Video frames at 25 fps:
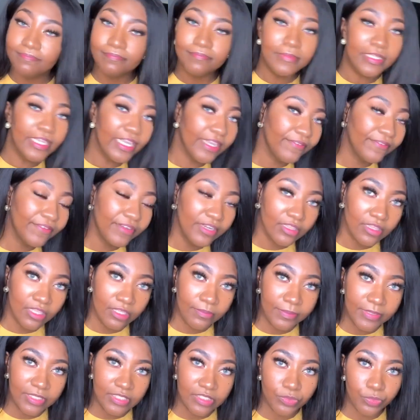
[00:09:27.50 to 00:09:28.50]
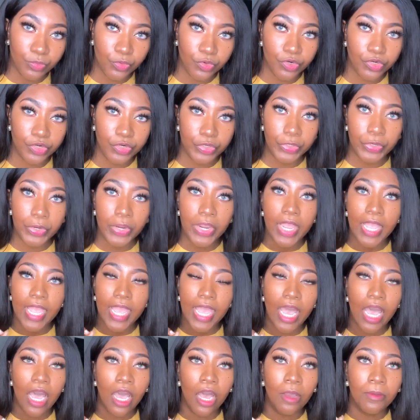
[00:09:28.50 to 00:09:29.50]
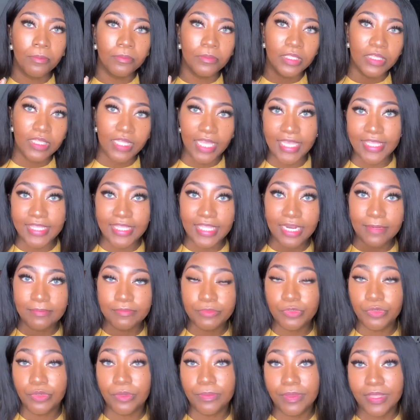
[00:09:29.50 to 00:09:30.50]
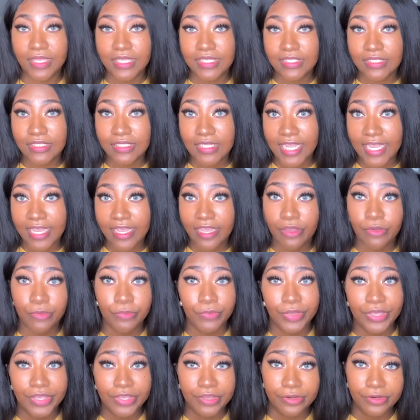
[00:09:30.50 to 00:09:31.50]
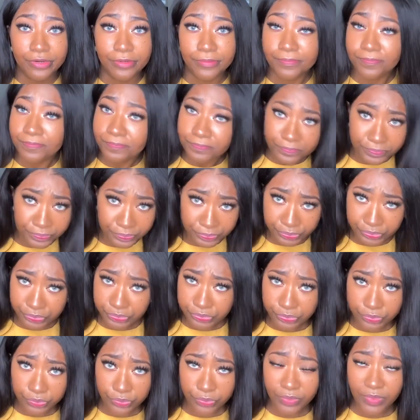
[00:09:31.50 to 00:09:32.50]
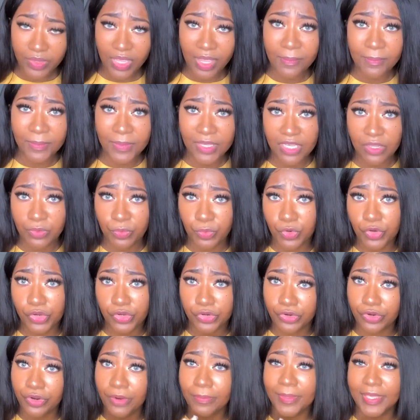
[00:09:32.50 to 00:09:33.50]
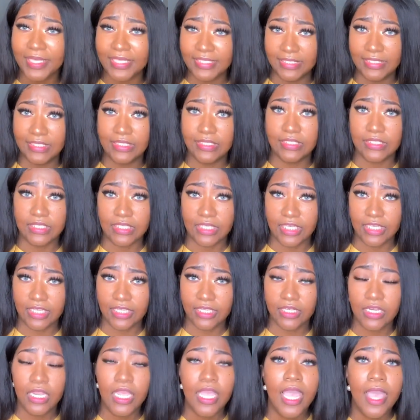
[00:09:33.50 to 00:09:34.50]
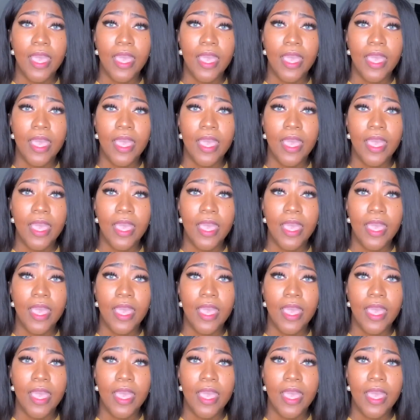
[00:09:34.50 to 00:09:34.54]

Definitely missed water. I'm glad that I'm to a place now where me and water are besties again.